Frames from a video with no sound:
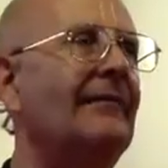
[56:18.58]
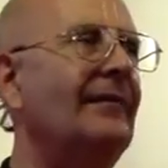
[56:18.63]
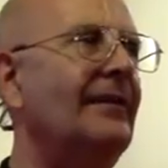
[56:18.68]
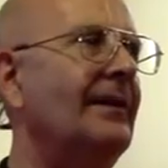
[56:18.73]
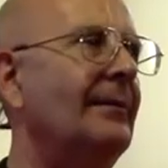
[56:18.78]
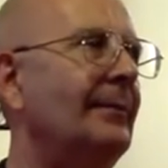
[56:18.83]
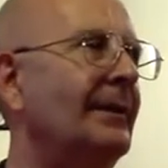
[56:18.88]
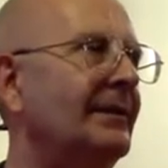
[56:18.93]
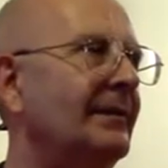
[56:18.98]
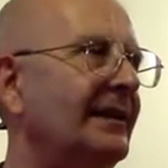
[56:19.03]
the
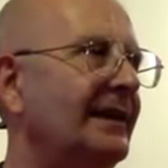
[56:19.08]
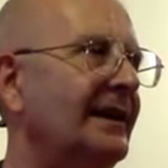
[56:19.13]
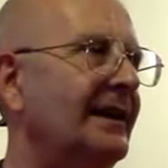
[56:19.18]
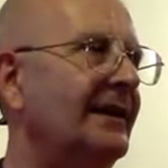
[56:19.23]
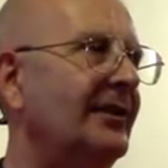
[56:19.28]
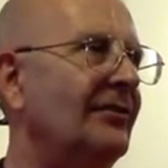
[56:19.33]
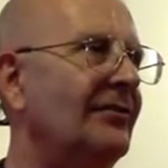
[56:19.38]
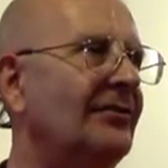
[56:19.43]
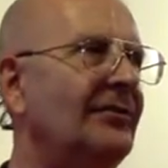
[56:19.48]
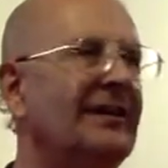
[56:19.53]
ability
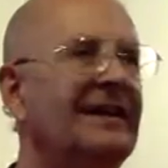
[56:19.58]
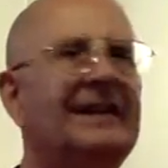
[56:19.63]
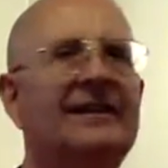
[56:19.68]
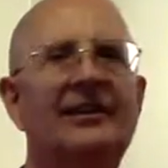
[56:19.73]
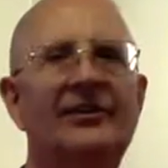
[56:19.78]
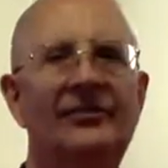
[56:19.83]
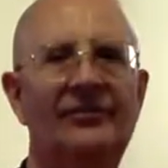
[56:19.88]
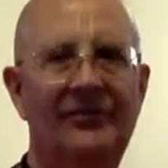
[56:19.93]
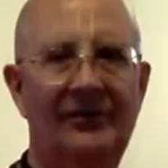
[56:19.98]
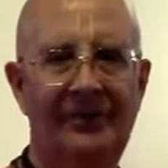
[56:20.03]
to see
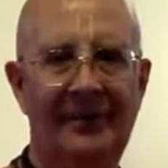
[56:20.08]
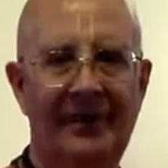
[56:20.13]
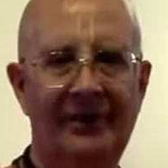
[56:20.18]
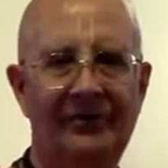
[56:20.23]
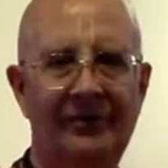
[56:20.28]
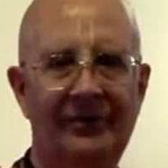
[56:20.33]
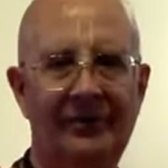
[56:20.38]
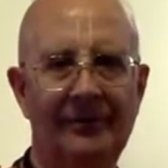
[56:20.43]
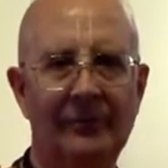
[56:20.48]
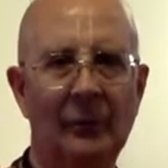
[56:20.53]
this
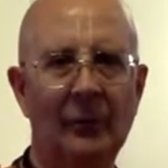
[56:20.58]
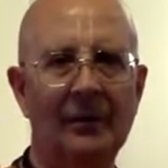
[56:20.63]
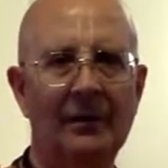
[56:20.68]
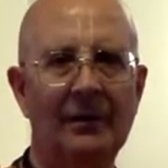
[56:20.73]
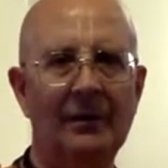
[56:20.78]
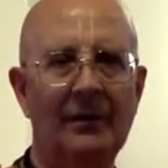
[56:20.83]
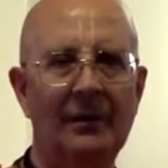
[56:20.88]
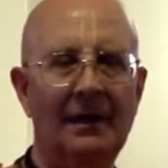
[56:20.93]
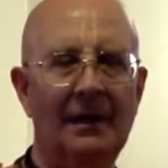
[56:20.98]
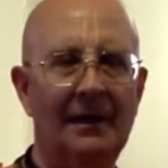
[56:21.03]
dimension more
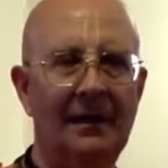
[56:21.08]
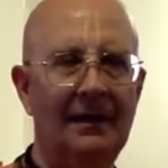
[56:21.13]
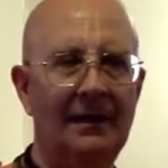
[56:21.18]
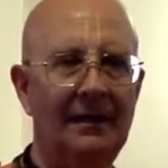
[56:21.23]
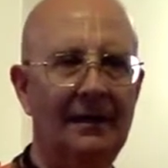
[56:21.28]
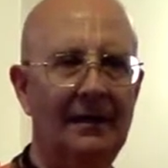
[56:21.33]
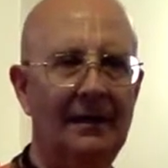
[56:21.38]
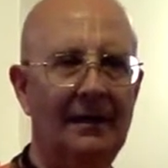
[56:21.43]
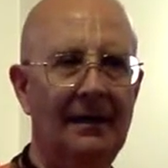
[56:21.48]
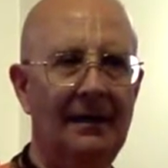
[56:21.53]

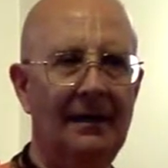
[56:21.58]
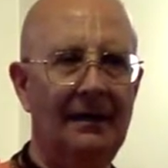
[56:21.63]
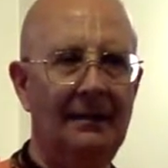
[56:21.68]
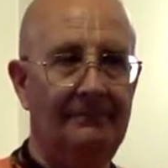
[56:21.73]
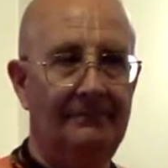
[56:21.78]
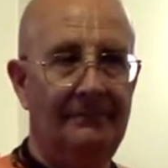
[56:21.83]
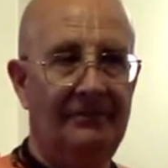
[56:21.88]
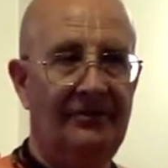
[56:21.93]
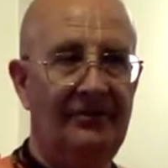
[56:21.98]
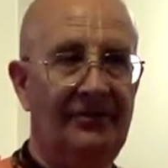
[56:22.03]

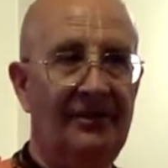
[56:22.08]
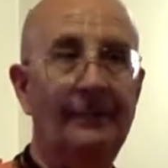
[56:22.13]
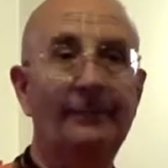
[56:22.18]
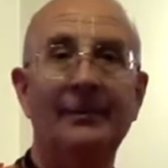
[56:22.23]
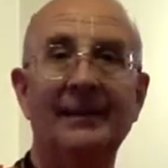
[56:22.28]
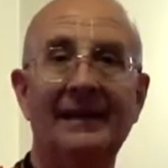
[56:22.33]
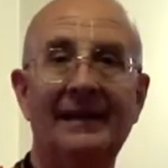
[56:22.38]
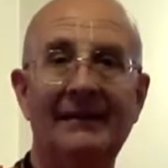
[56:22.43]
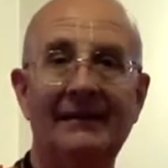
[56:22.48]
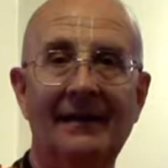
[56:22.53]

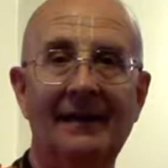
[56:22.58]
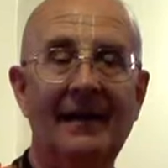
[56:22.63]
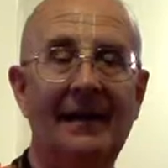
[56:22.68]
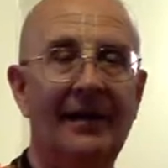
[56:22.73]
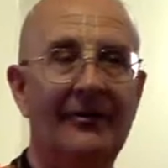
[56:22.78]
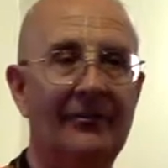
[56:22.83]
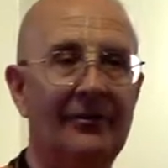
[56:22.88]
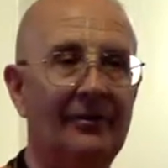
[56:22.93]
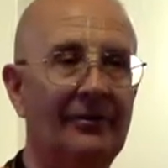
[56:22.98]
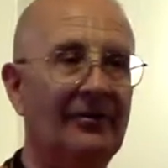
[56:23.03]
simply than
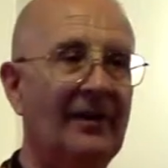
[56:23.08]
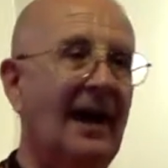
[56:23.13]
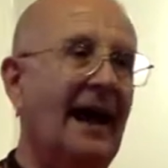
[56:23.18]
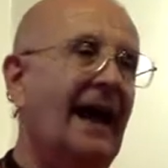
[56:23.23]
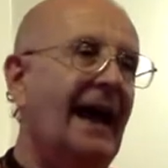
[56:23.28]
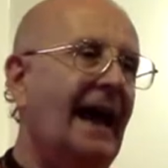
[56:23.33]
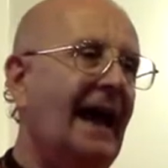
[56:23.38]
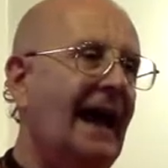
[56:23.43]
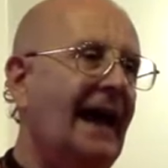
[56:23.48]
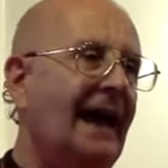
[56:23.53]
others.
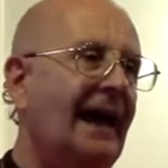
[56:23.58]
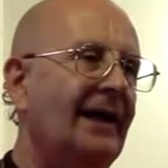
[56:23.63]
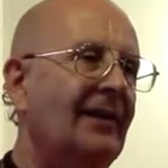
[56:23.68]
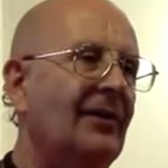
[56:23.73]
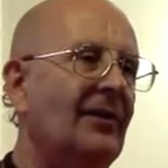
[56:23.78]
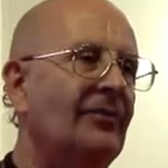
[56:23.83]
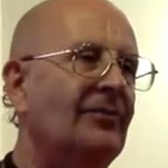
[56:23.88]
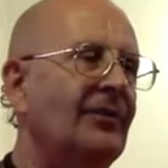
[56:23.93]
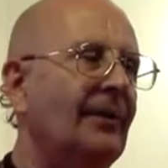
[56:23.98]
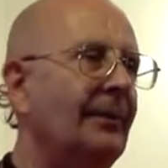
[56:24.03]

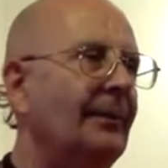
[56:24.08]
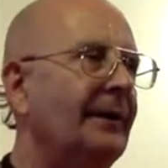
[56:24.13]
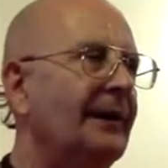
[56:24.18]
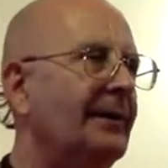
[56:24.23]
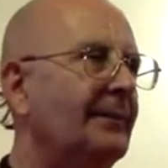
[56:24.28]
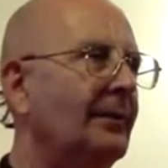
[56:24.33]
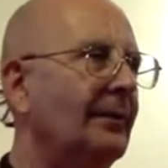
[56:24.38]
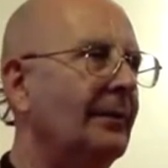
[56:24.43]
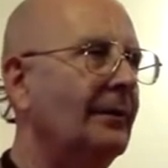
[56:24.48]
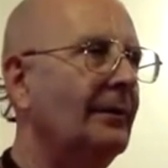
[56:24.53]
And some
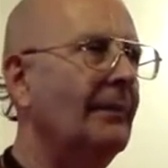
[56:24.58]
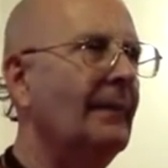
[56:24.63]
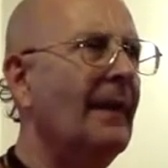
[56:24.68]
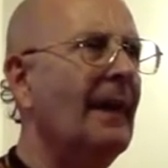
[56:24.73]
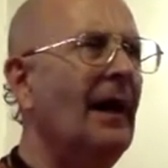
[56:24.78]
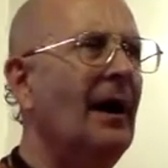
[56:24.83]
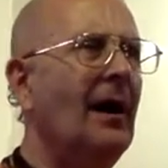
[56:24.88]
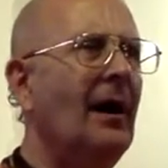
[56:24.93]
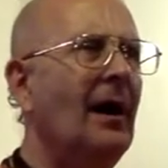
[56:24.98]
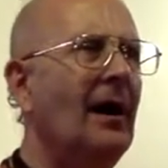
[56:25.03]
people
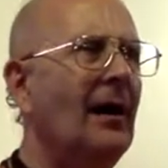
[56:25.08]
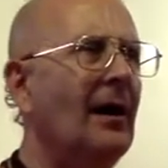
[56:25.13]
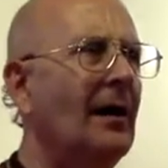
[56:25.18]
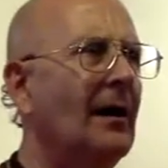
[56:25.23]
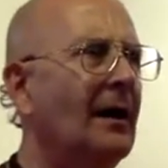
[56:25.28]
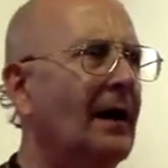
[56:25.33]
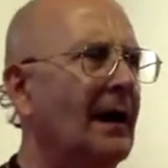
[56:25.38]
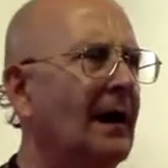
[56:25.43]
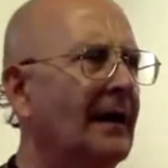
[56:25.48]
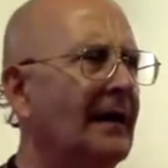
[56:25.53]
are,
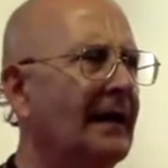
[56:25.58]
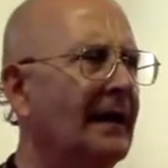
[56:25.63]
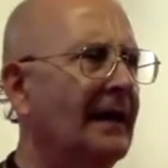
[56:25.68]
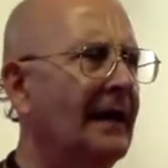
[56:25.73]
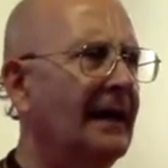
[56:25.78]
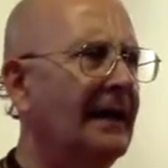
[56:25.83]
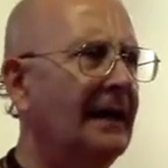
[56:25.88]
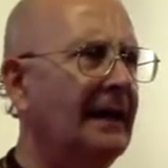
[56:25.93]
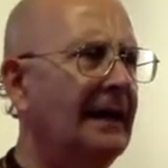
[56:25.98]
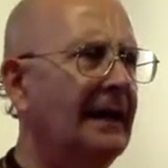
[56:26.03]

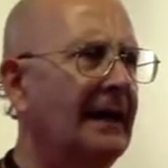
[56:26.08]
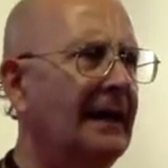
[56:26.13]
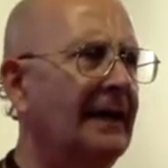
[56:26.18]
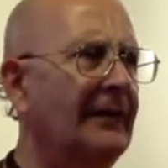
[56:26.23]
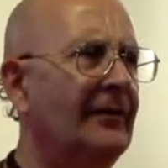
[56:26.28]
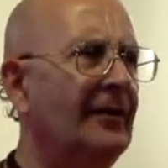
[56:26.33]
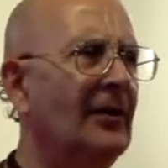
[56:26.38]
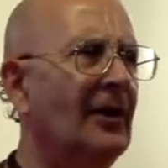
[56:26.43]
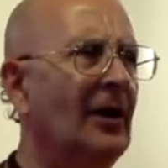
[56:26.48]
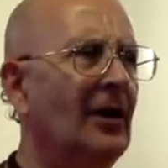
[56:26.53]
in
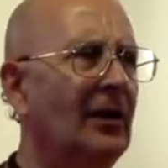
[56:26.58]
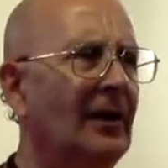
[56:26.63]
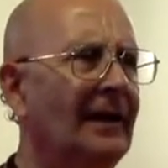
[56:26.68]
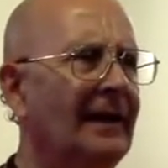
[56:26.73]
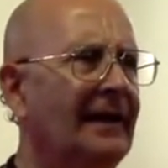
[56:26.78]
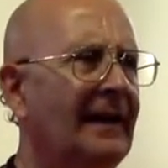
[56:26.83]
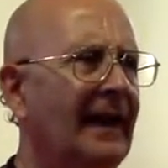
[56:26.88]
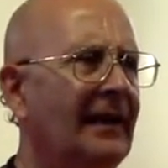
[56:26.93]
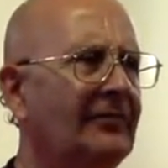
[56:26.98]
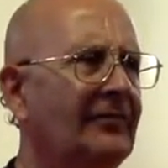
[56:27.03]
their early
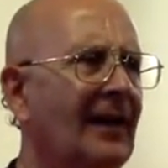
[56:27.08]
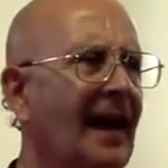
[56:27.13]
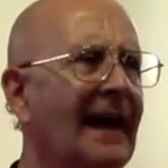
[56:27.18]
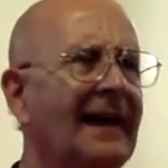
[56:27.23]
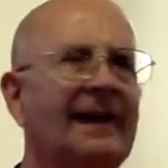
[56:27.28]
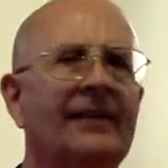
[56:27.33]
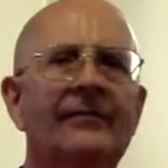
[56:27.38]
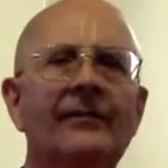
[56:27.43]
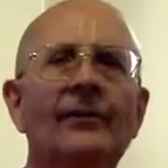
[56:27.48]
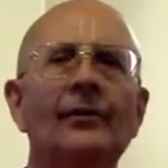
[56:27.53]
days, not
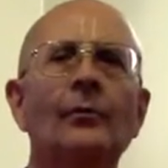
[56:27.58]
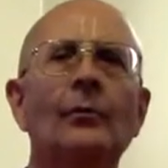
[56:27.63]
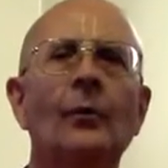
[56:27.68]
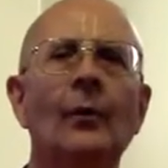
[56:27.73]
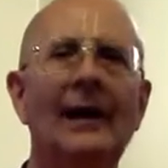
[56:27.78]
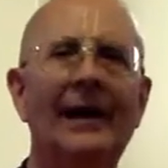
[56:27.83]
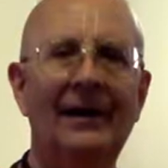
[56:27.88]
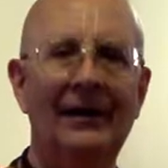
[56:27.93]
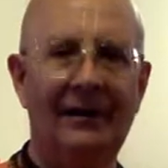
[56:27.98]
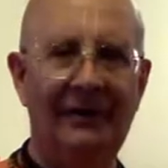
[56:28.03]
even
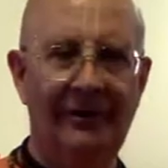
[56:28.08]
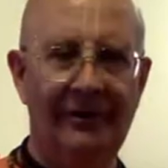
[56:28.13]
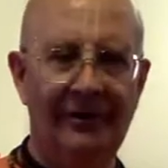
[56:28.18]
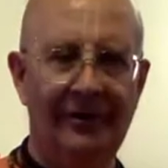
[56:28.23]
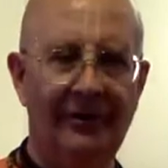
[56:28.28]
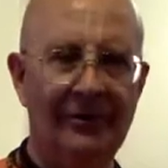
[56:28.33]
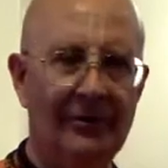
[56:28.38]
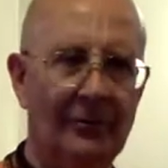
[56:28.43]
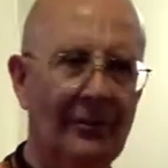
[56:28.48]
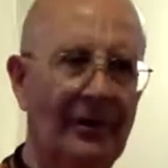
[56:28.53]
aware
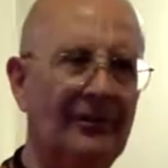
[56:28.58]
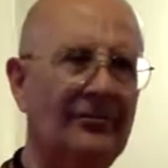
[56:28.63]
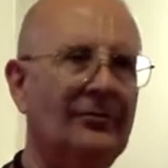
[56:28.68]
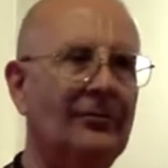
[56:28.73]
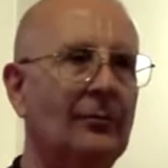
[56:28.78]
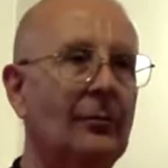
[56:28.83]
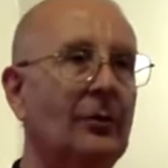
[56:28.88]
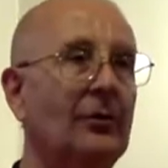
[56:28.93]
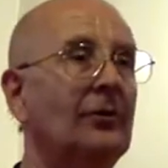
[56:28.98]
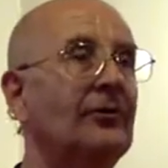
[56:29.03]
that the rest of
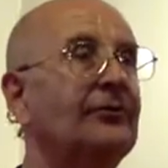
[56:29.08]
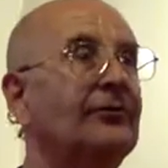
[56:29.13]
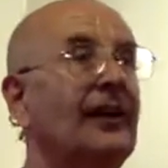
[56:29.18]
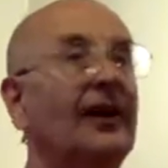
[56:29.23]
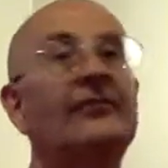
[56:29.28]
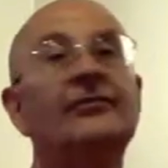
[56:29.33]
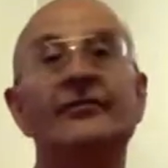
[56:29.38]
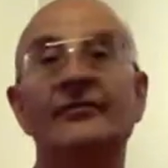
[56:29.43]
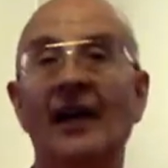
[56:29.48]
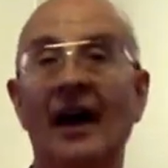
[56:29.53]
the world
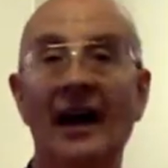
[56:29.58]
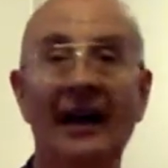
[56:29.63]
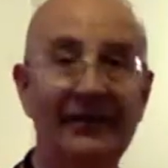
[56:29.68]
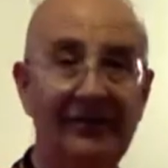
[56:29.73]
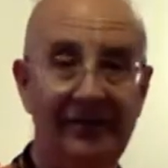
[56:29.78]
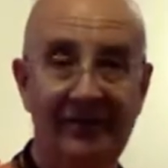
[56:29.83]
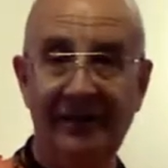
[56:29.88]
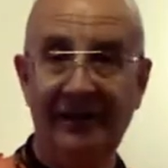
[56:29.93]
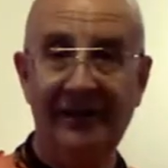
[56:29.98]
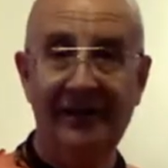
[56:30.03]
does not
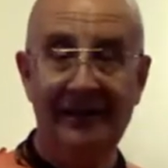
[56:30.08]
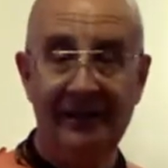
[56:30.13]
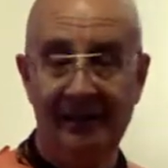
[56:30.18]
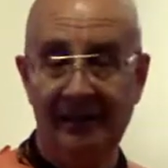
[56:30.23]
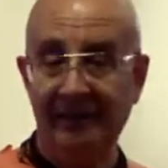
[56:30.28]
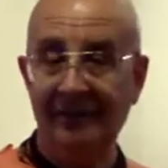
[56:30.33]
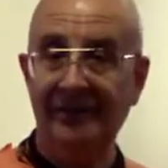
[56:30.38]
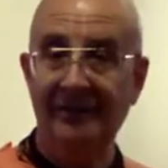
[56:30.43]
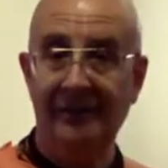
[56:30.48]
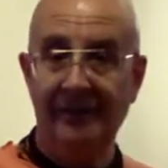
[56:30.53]
see
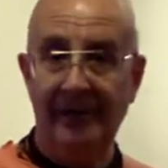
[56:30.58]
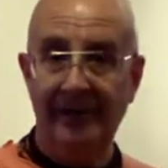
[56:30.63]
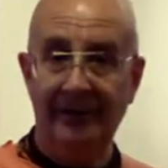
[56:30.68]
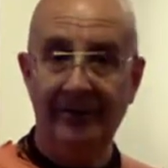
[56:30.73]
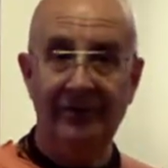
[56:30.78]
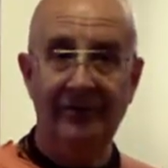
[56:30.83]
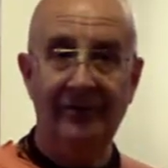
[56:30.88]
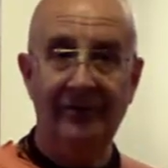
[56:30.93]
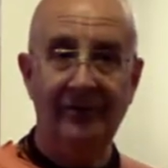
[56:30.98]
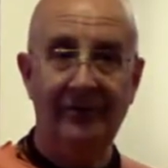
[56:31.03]
these
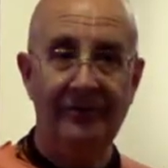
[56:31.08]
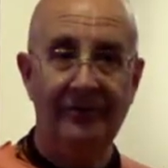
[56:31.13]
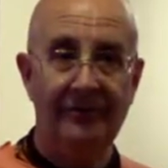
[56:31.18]
dimensions.